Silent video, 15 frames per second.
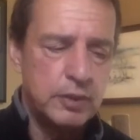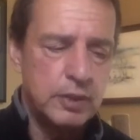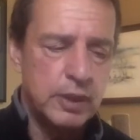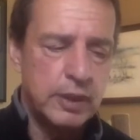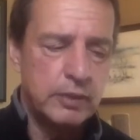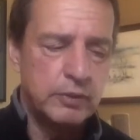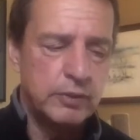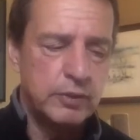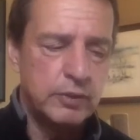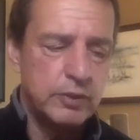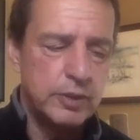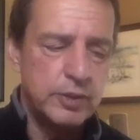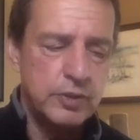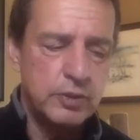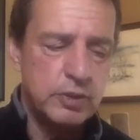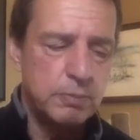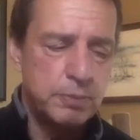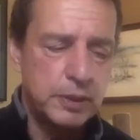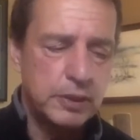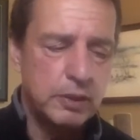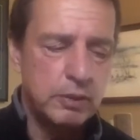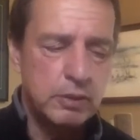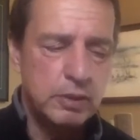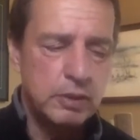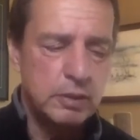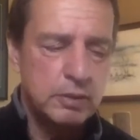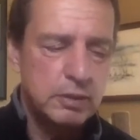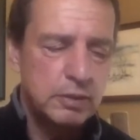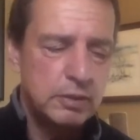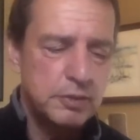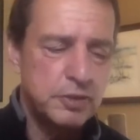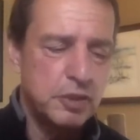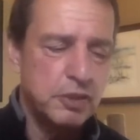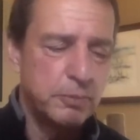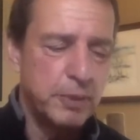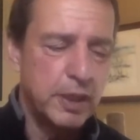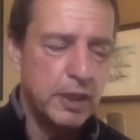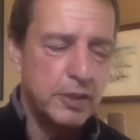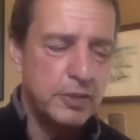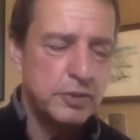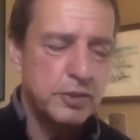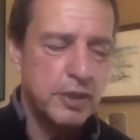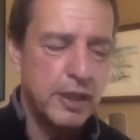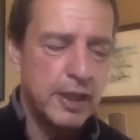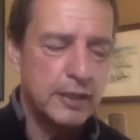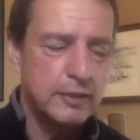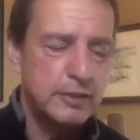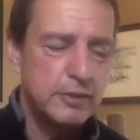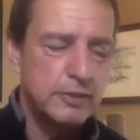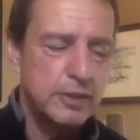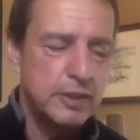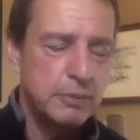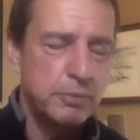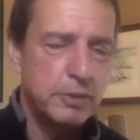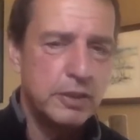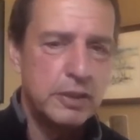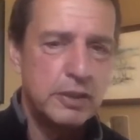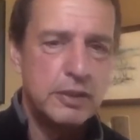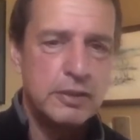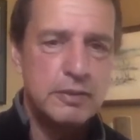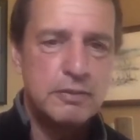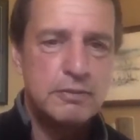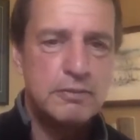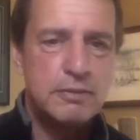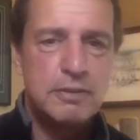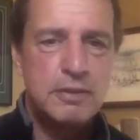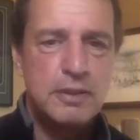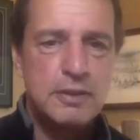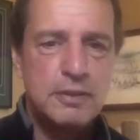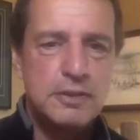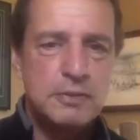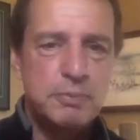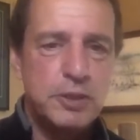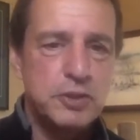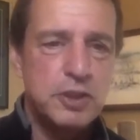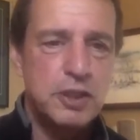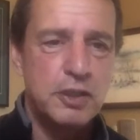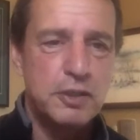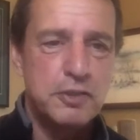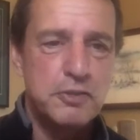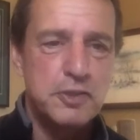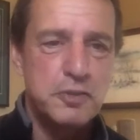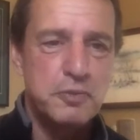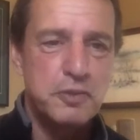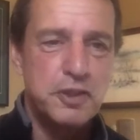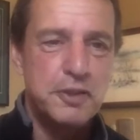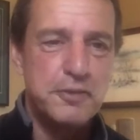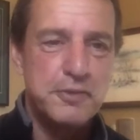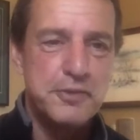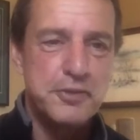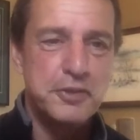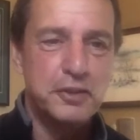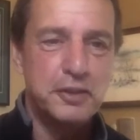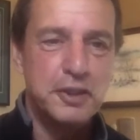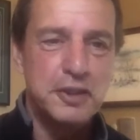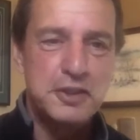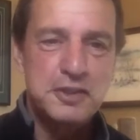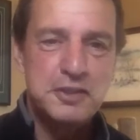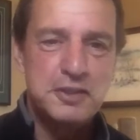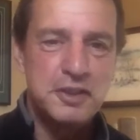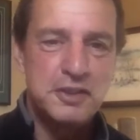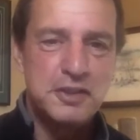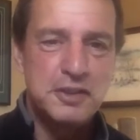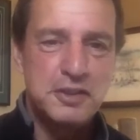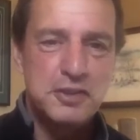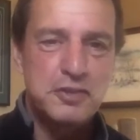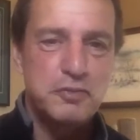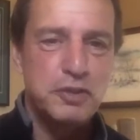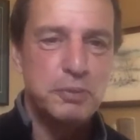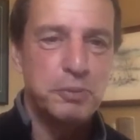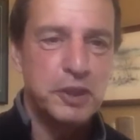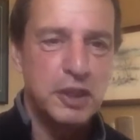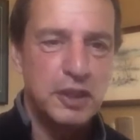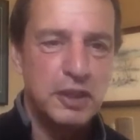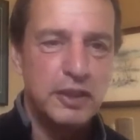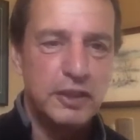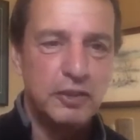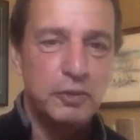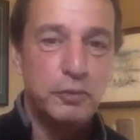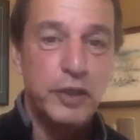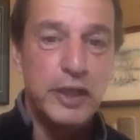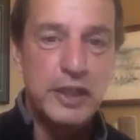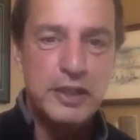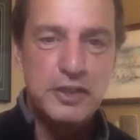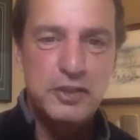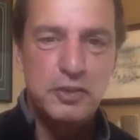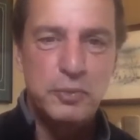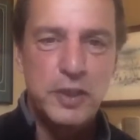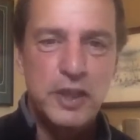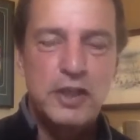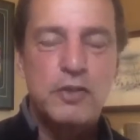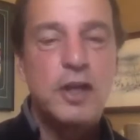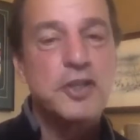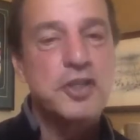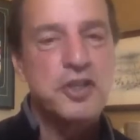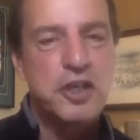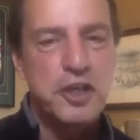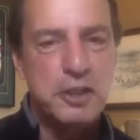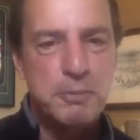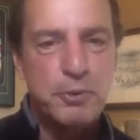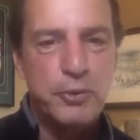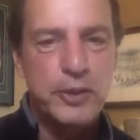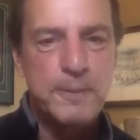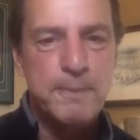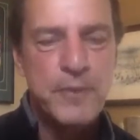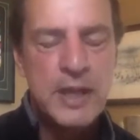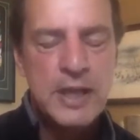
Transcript: I don't know that you can pick out a general manager, an athlete, or anybody that has as much character as Ron. Certainly, it's extremely high already. So we had a great starting point.